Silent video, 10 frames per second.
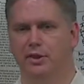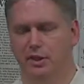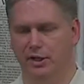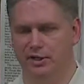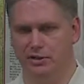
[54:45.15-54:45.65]

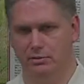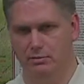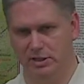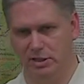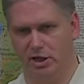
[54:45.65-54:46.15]
Let us
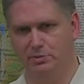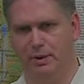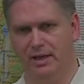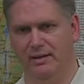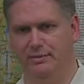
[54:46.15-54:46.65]
be touched
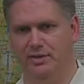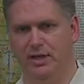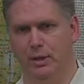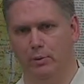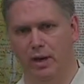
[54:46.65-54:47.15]
by Him to
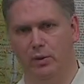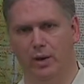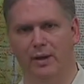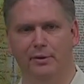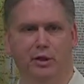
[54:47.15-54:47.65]
say, oh, by the way,
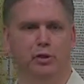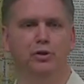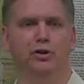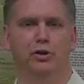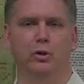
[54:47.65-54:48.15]
I'm
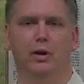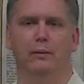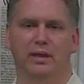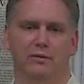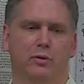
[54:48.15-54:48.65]
including you,
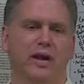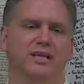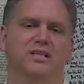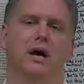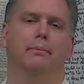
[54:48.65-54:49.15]
giving you a
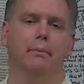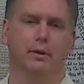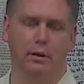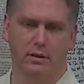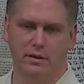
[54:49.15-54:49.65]
heads up
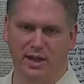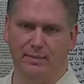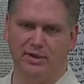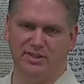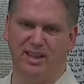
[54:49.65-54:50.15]
that I'm
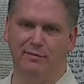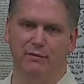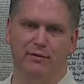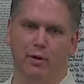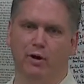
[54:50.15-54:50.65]
going to save you
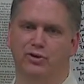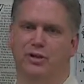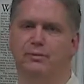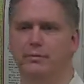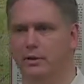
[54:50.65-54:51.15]
from
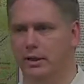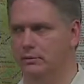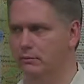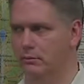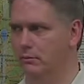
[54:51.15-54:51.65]
hardship. You're like,
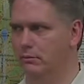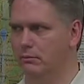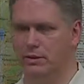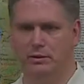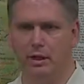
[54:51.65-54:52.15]

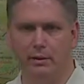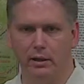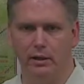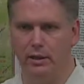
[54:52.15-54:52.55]
what are you talking about?